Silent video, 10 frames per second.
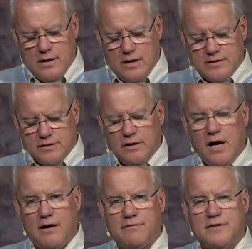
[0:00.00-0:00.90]
It's a
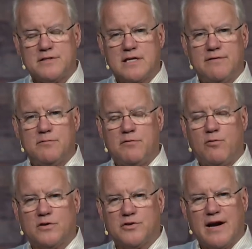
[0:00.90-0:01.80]
love that's given
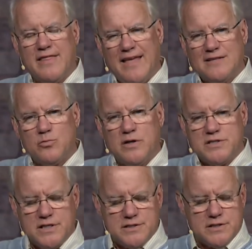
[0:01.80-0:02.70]
before it's earned. And that's what
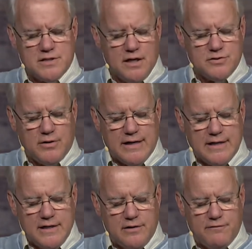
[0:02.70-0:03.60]
Jesus does right
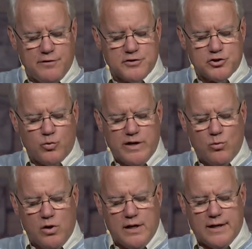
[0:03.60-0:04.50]
here in verse
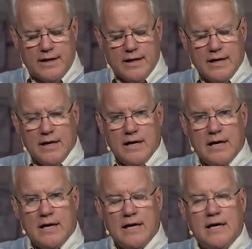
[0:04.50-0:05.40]
21.
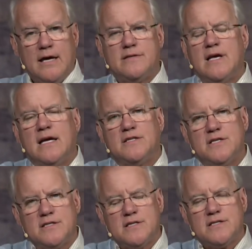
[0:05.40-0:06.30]

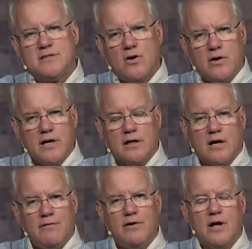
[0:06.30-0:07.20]
Jesus has already
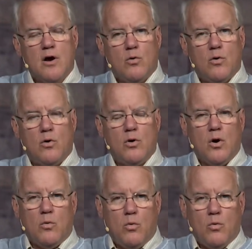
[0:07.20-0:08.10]
uncovered
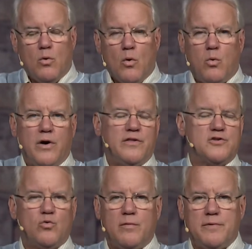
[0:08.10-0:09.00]
where
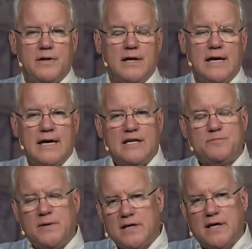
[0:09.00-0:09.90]
this woman has
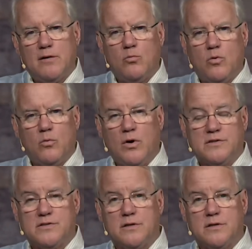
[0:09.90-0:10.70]
been, what